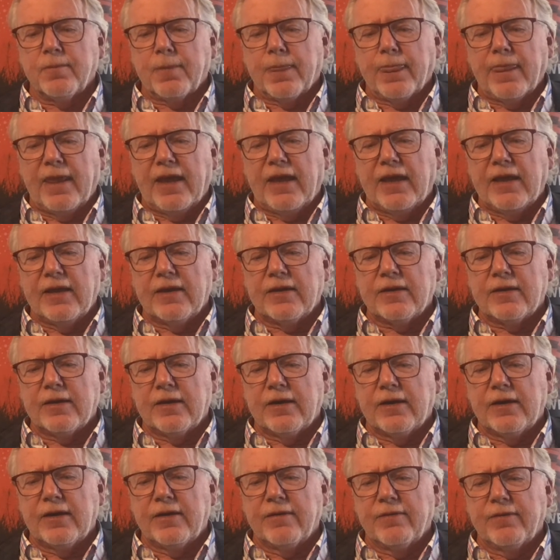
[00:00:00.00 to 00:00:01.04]
And
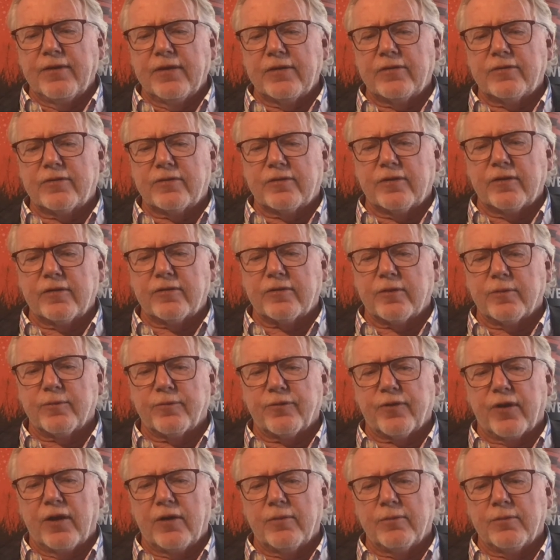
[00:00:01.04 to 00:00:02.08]
this system
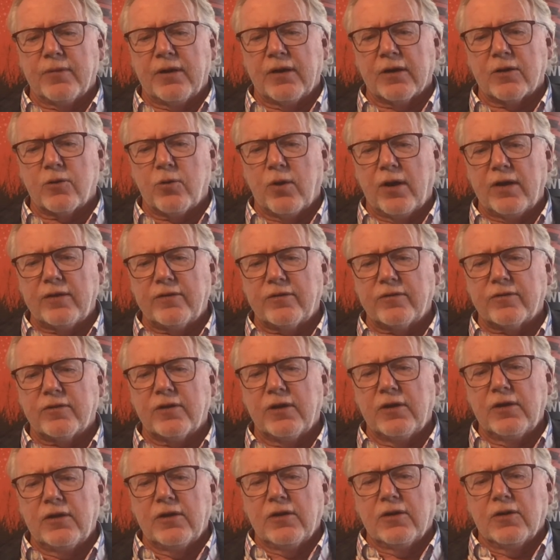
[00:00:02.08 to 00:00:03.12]
from KWESST
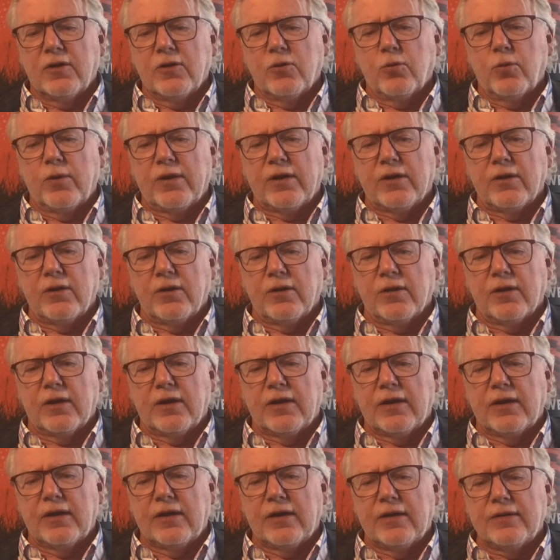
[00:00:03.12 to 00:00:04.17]
will
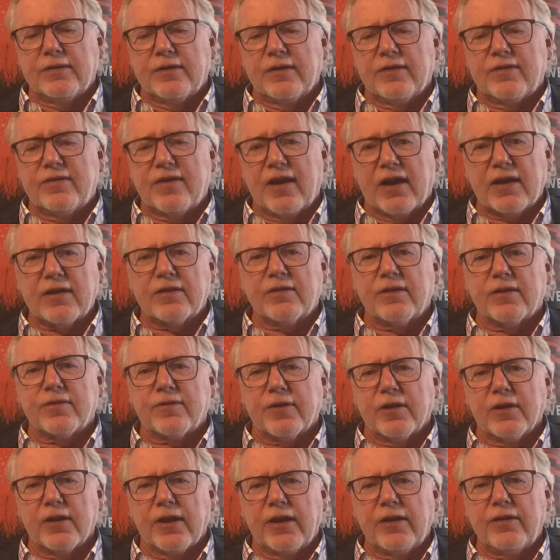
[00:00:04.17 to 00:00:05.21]
detect that the
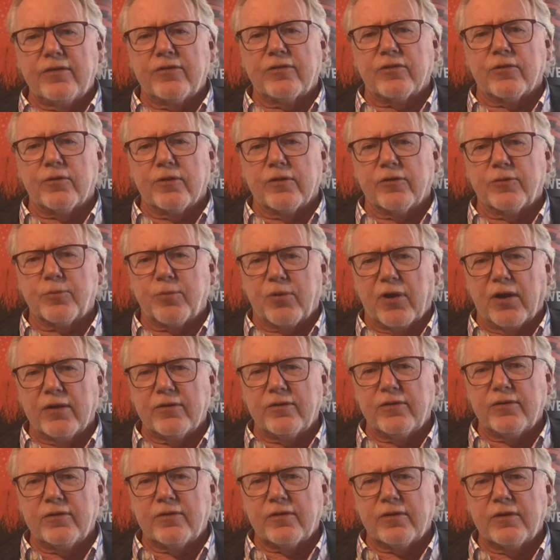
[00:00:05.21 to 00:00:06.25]
laser is
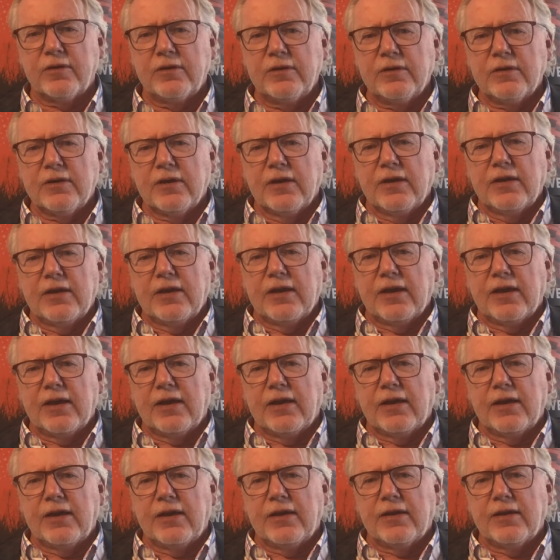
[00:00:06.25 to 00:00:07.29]
present,
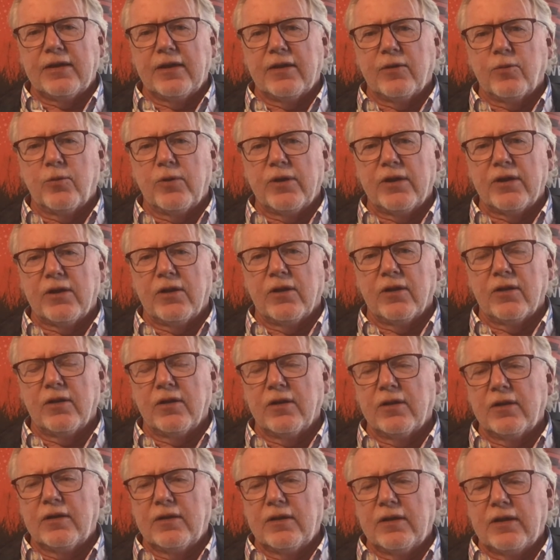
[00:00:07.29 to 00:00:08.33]
and it
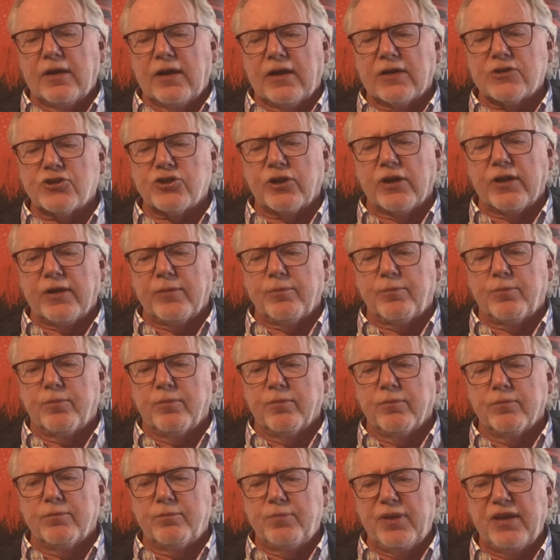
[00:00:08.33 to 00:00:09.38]
will actually
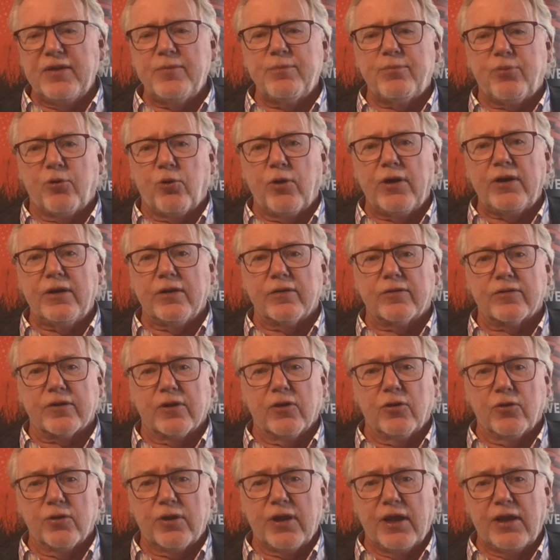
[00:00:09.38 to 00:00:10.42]
pinpoint its
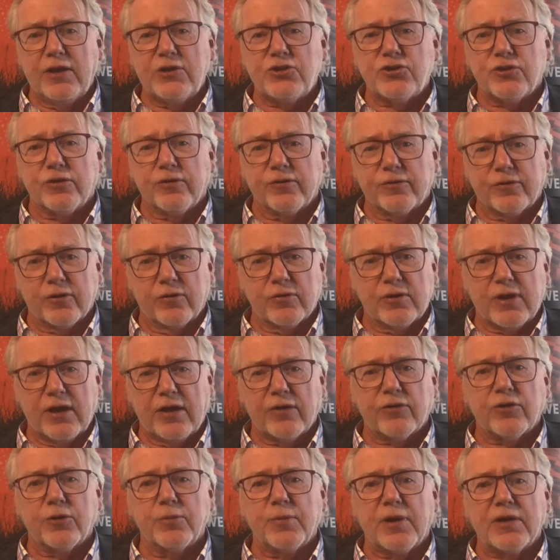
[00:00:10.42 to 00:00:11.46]
location so
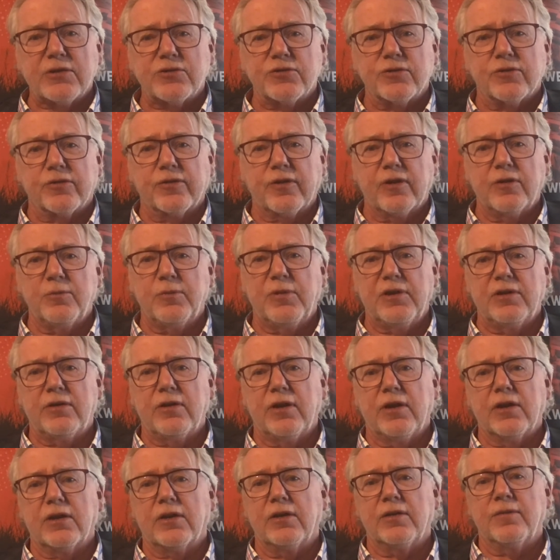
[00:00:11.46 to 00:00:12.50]
countermeasures can be
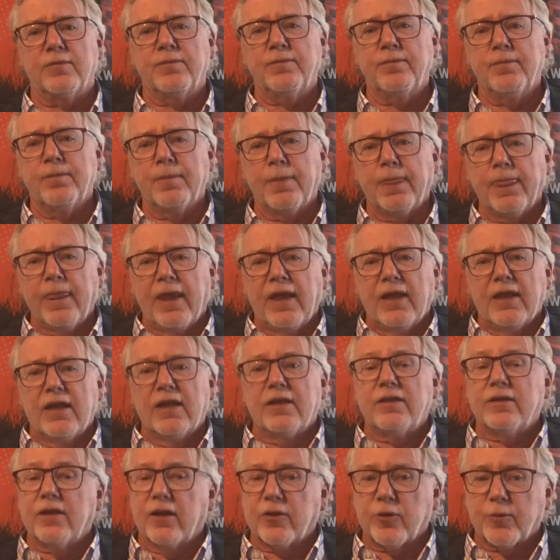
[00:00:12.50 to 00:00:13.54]
taken.
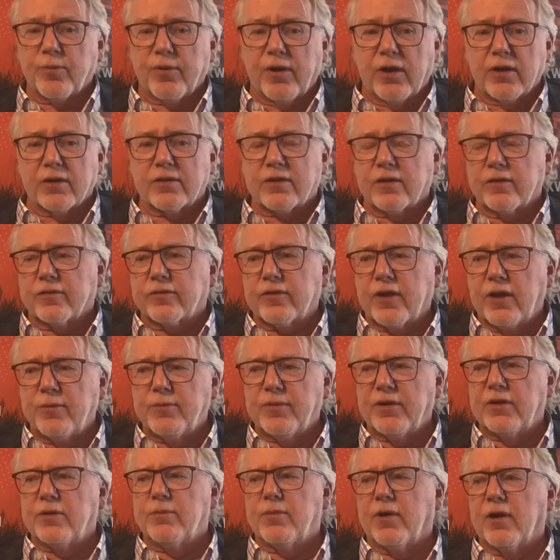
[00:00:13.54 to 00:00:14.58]
Another product that's
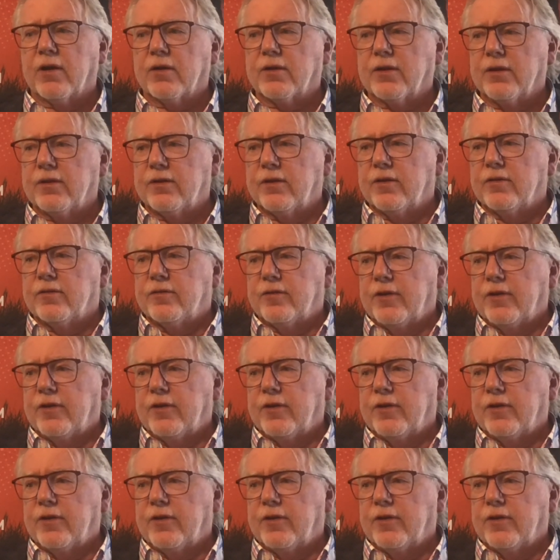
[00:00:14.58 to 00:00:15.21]
coming to market this